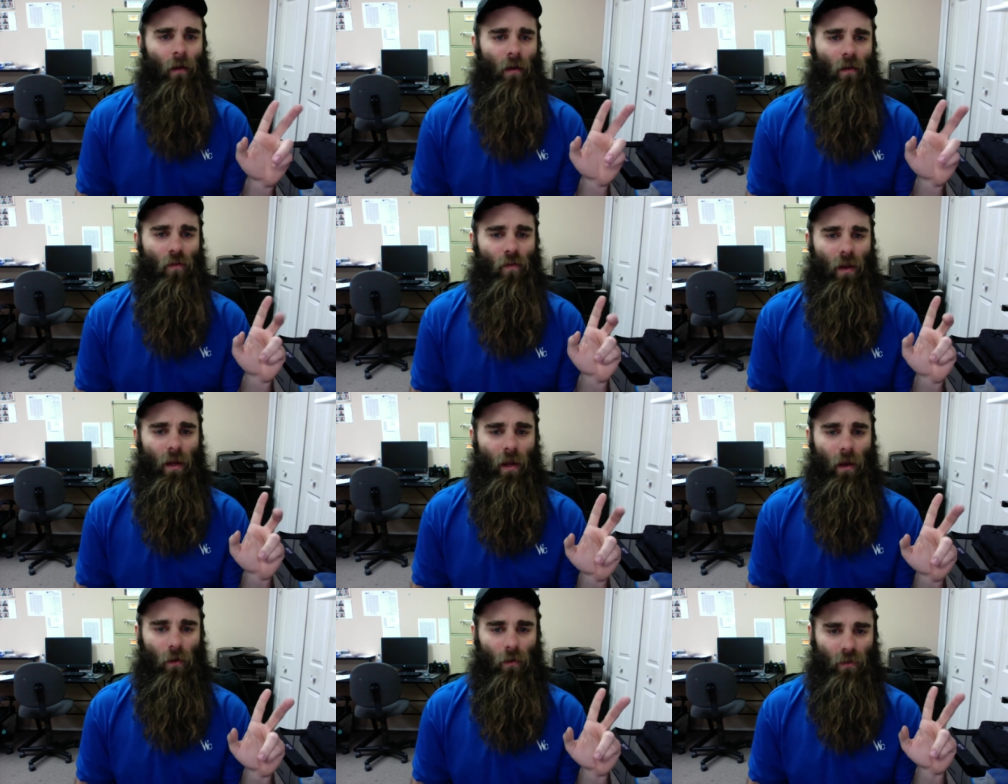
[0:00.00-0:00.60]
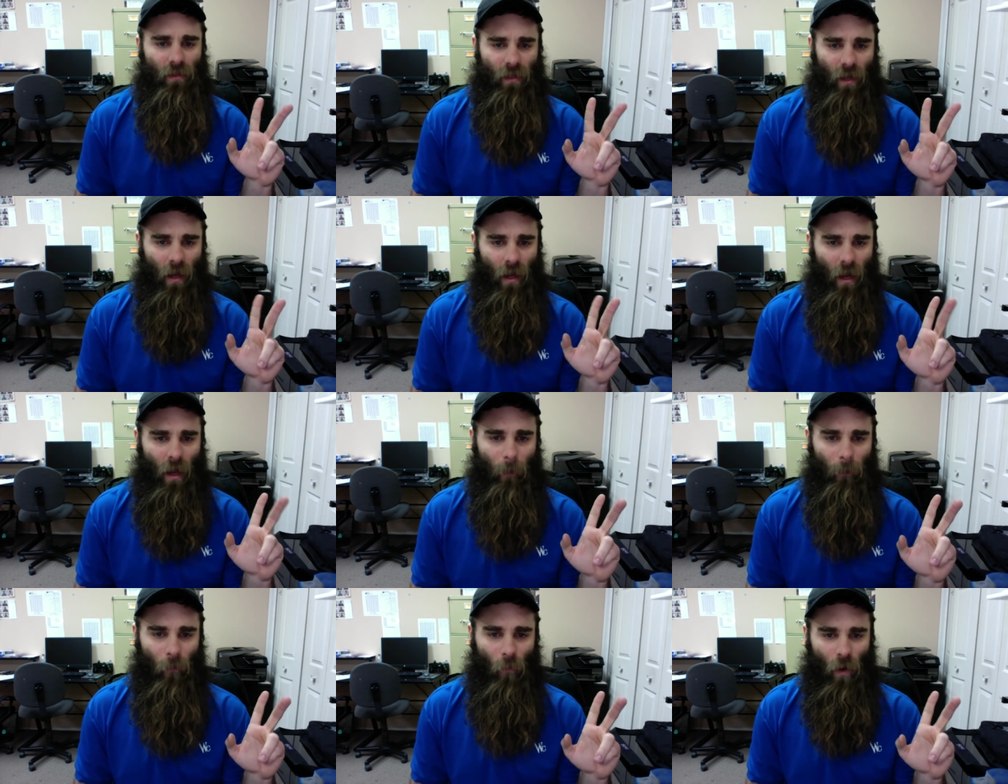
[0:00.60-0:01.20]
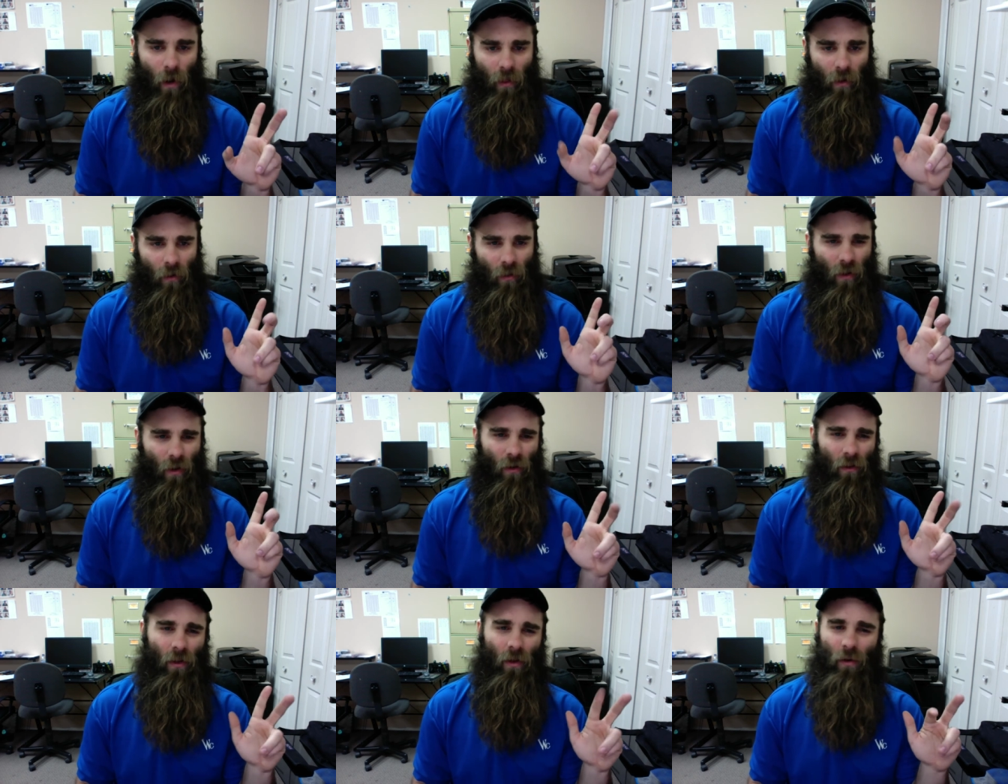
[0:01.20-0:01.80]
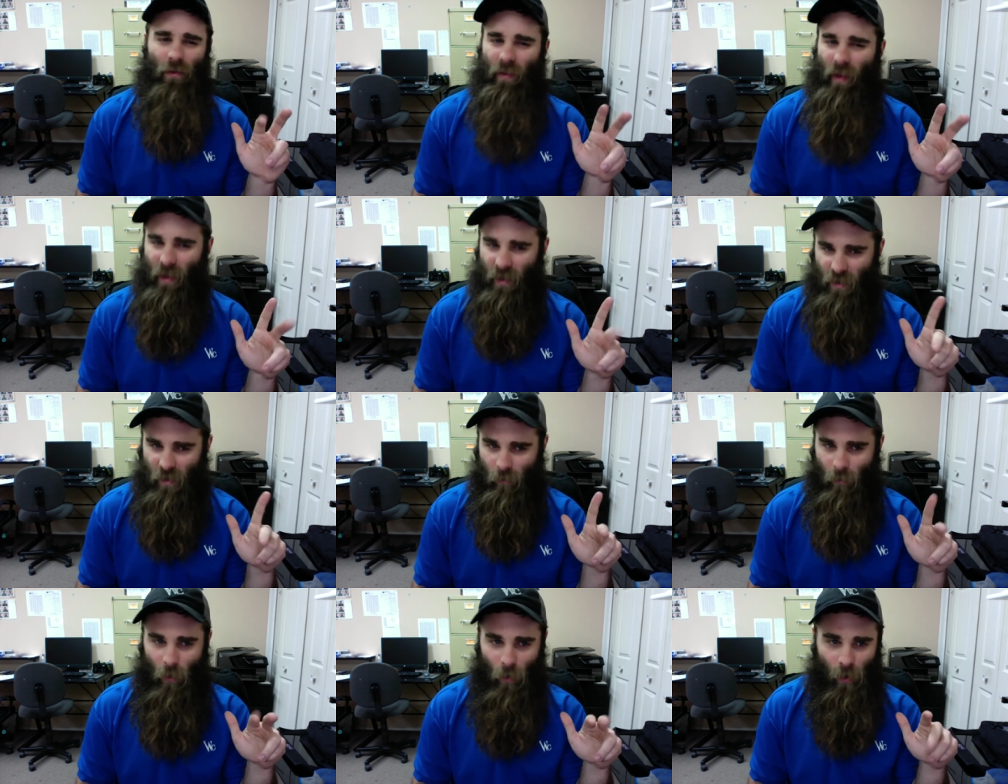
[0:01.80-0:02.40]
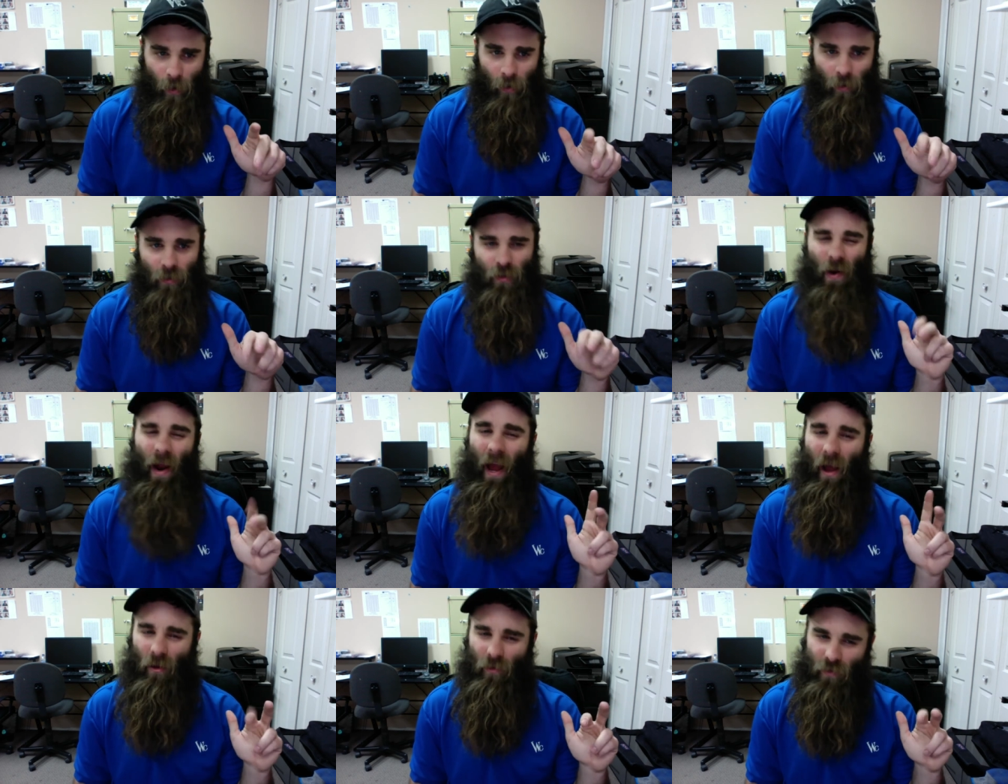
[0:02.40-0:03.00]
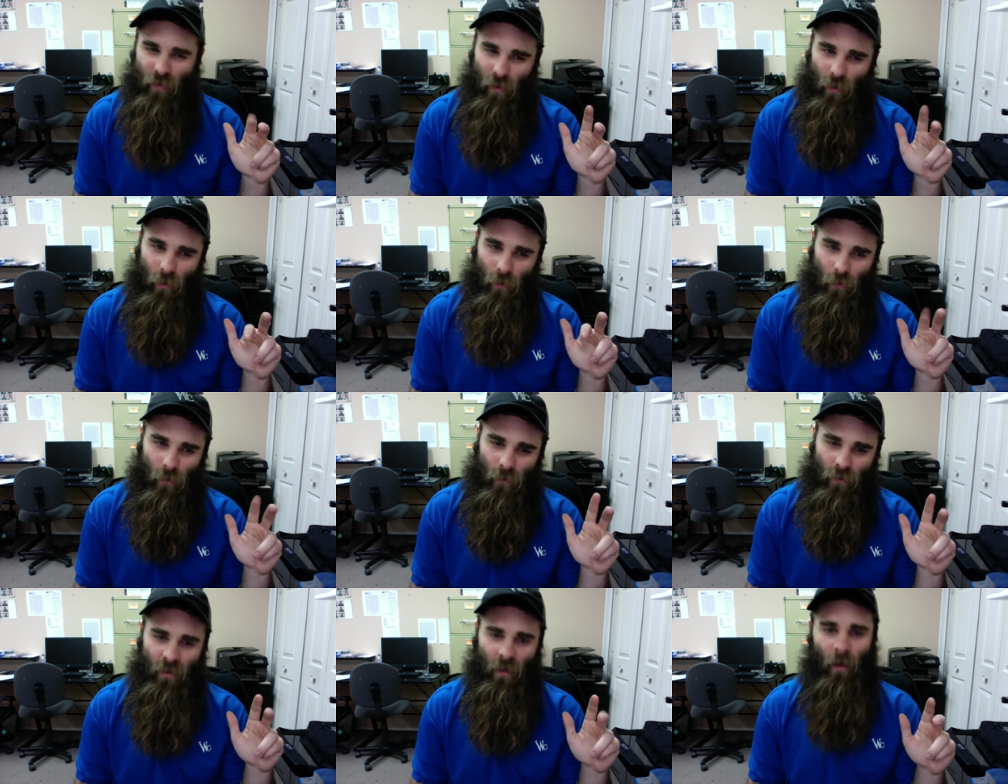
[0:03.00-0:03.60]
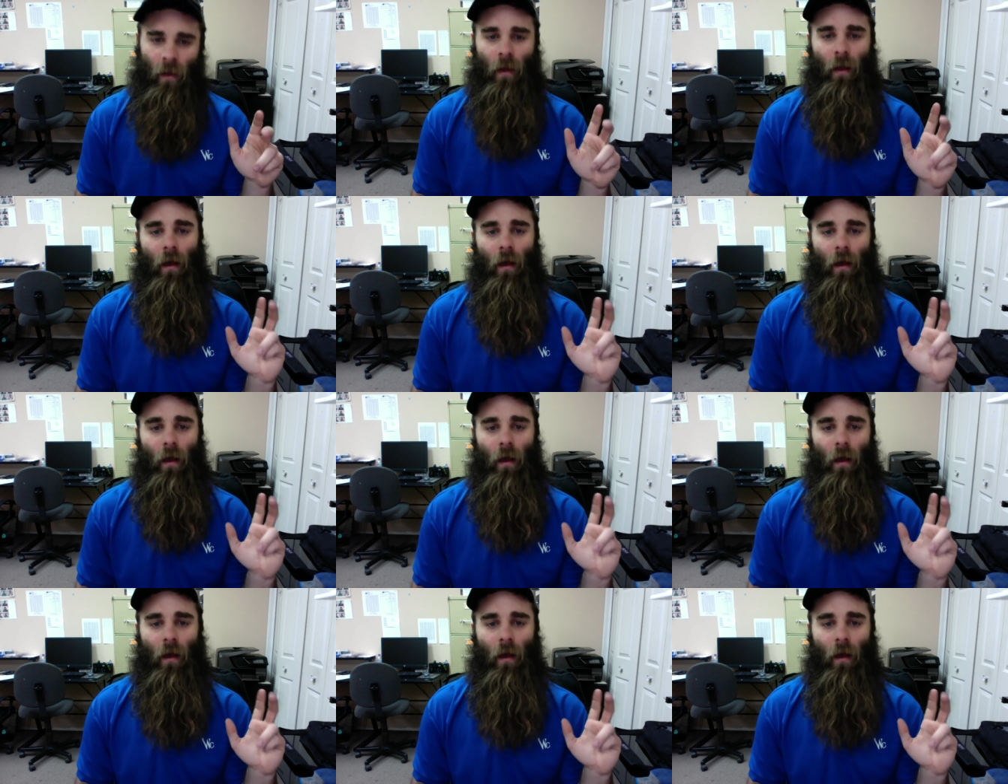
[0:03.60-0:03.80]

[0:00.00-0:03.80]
videos, whether they're little testimonials or how-tos,